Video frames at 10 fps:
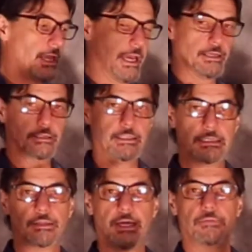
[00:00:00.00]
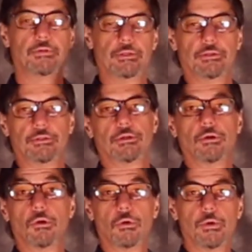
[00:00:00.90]
and need that feeling to
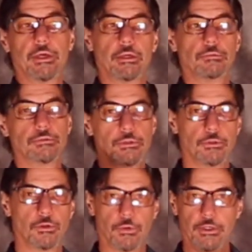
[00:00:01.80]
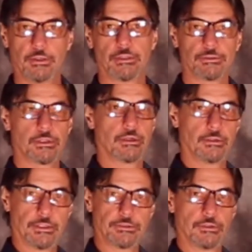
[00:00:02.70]
go away. So in a way, that's kind of like